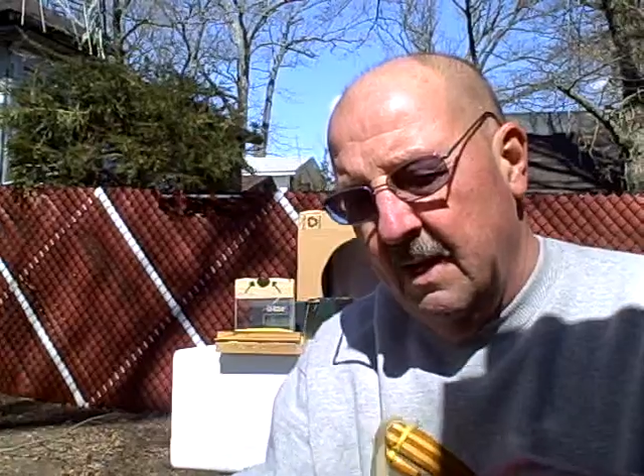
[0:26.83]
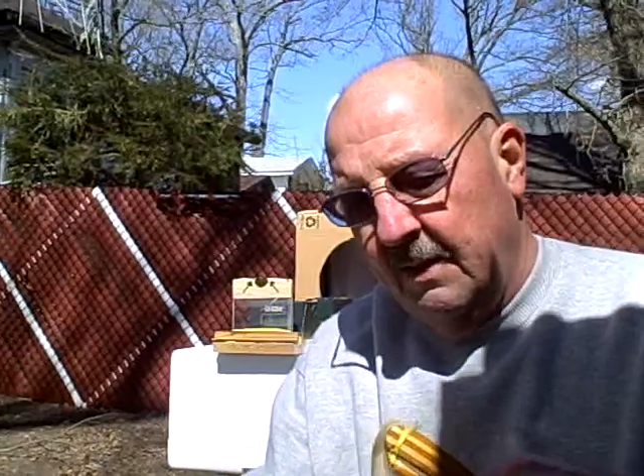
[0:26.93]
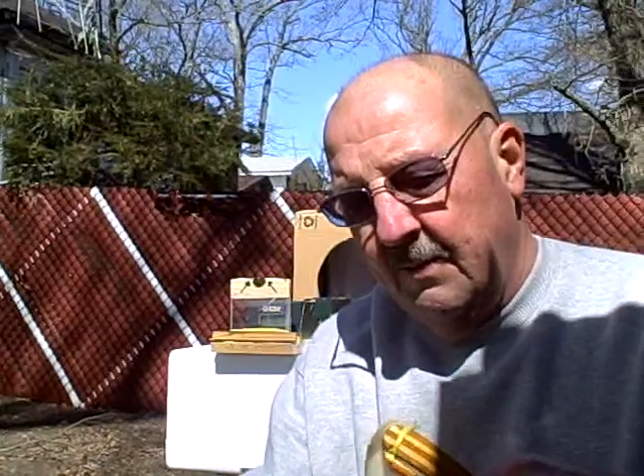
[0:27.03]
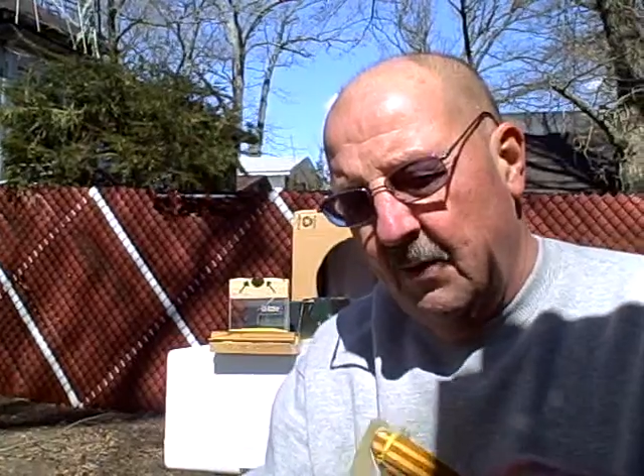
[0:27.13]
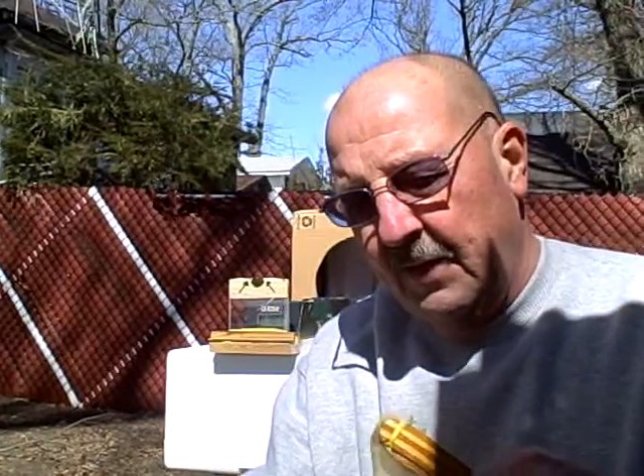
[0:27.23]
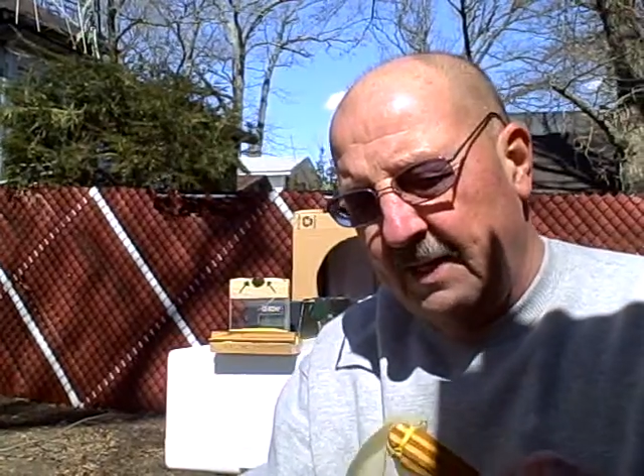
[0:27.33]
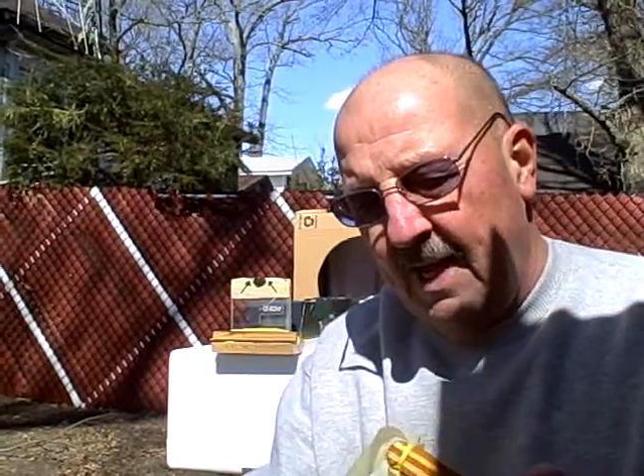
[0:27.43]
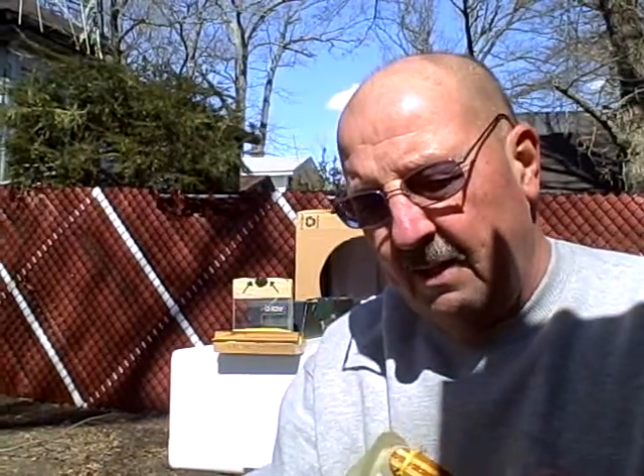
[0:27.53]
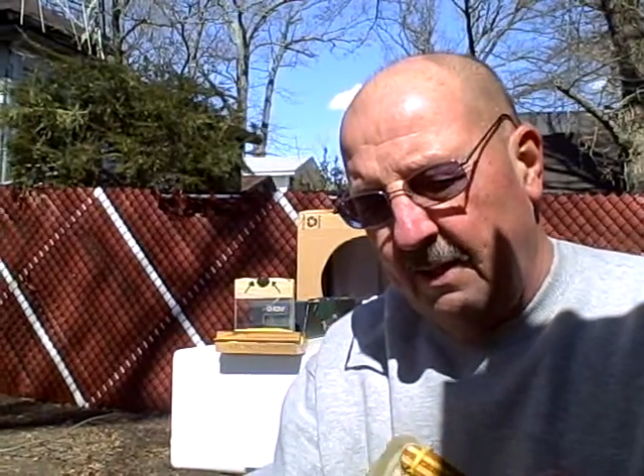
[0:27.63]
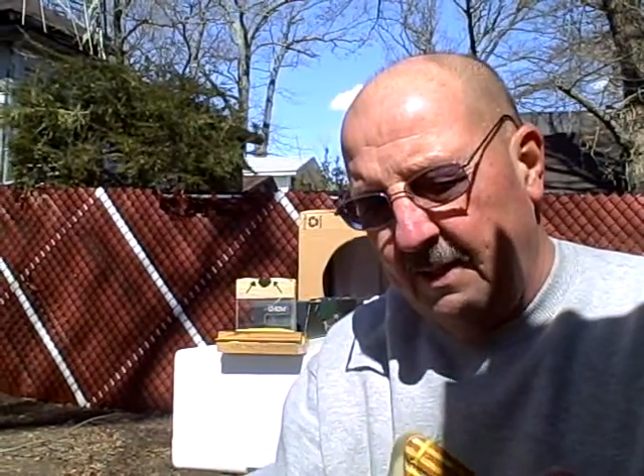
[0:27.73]
They're both
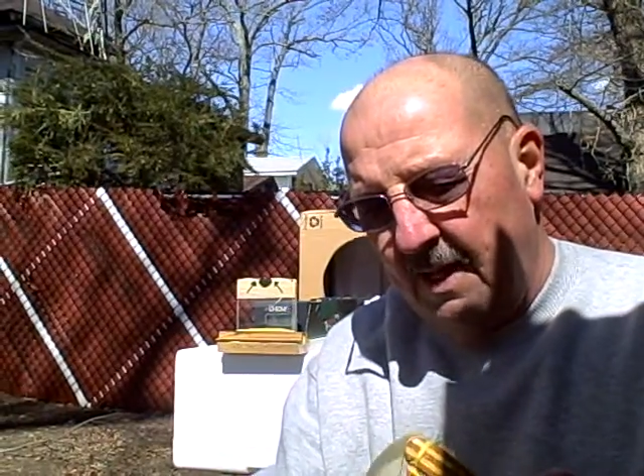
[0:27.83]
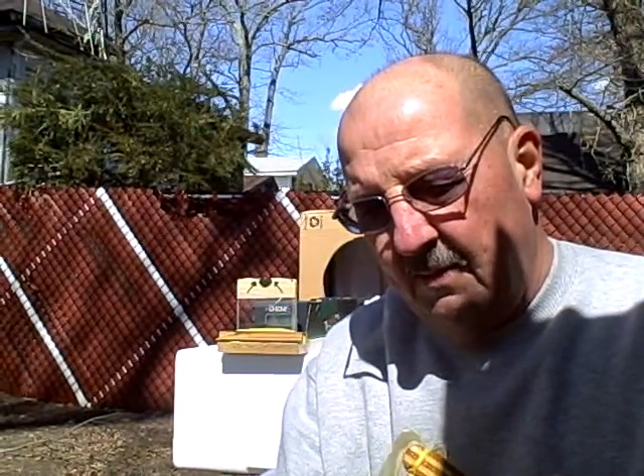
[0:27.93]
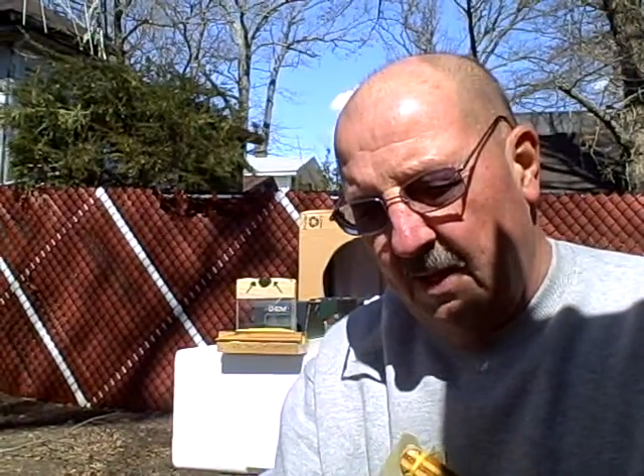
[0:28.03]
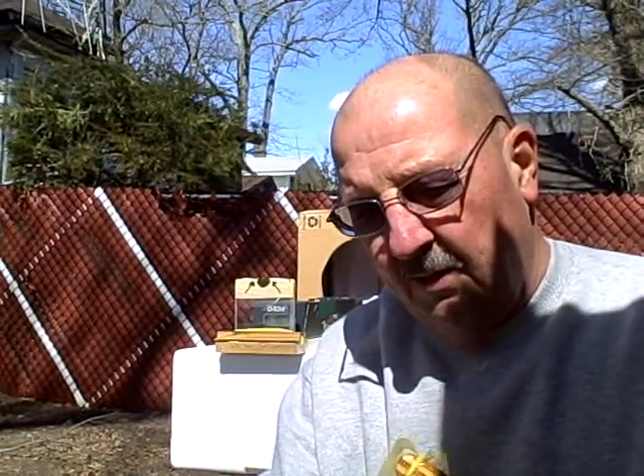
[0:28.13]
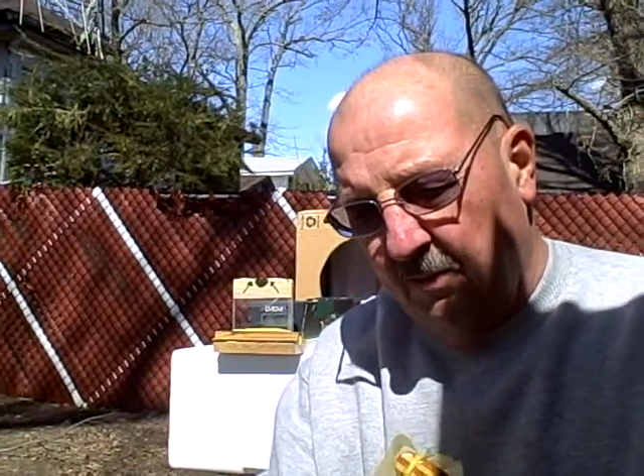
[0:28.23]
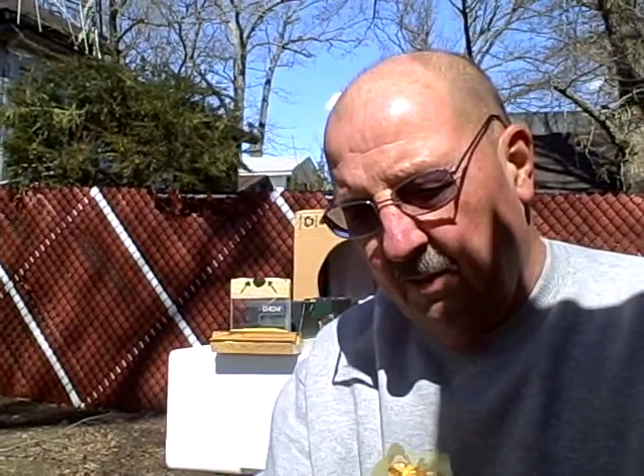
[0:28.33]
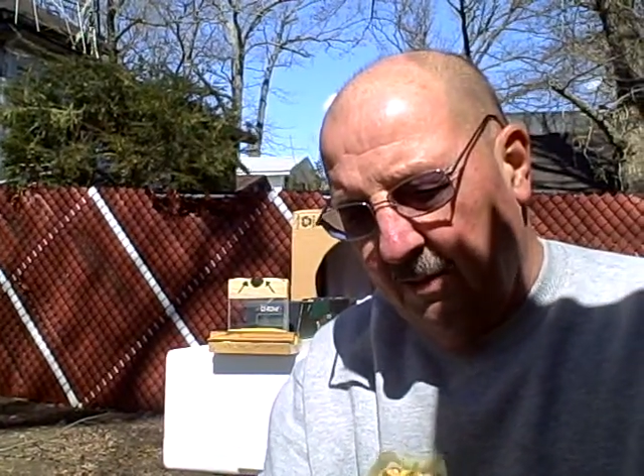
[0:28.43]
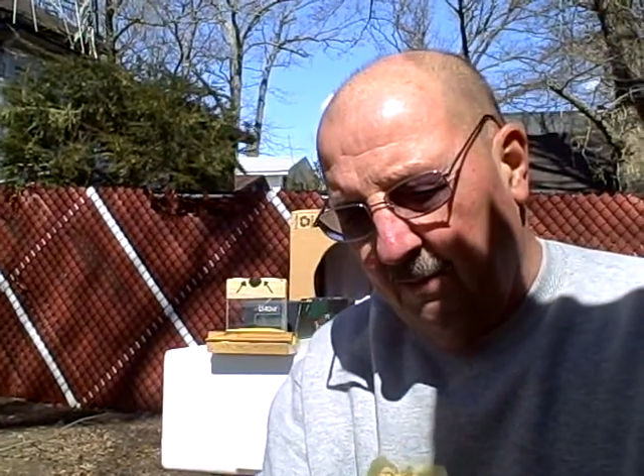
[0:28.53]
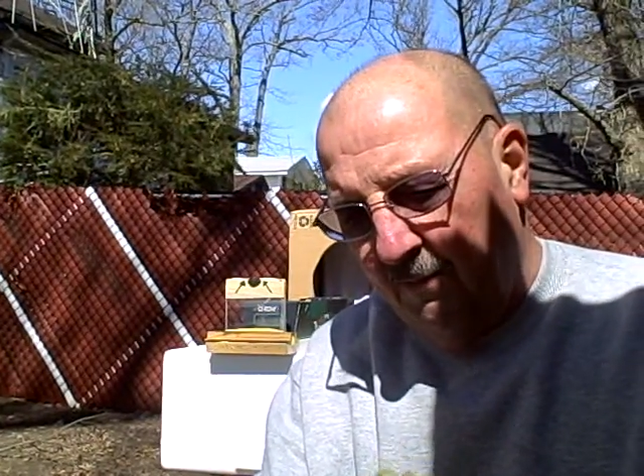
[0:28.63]
exactly the same measurements.